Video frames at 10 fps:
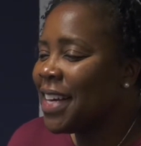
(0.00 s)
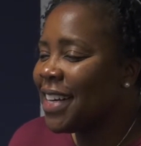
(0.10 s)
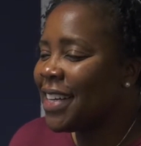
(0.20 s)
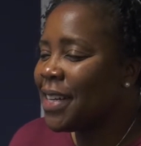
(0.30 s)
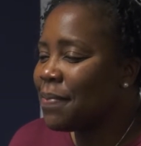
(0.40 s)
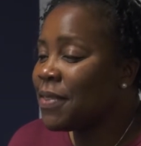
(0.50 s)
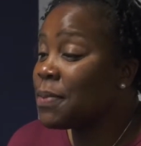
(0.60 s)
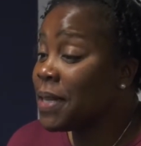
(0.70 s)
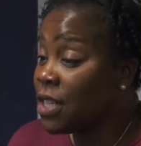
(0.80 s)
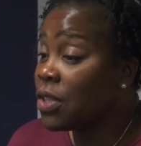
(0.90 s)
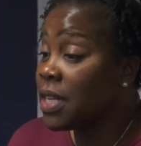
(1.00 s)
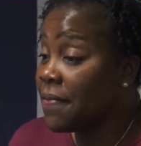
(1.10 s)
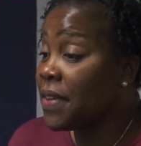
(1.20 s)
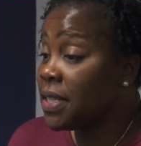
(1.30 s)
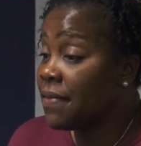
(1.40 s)
um, especially on the
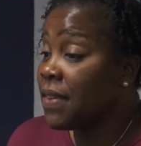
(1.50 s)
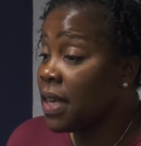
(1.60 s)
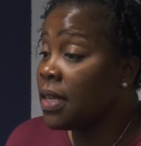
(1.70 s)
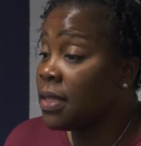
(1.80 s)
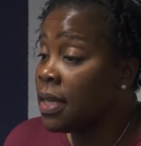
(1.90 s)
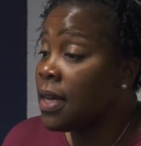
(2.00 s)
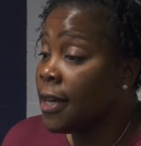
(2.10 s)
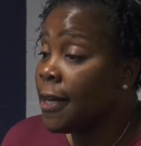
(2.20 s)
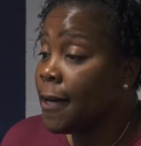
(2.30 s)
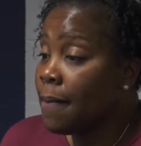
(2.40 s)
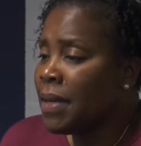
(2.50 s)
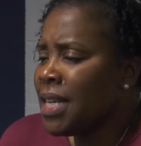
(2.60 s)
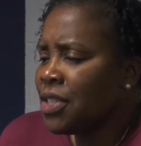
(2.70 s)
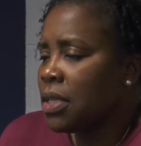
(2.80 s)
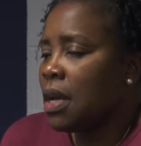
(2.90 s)
defensive end. Um, and
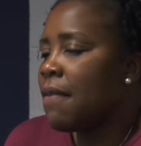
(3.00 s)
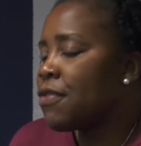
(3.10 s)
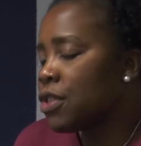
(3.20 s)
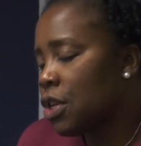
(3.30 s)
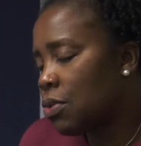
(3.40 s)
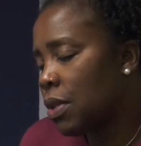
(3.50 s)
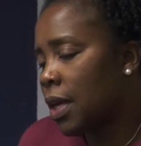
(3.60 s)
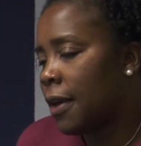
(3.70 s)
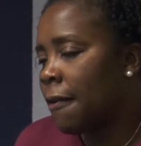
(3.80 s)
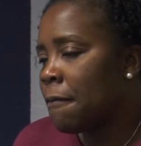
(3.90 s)
that's just a comfort zone thing.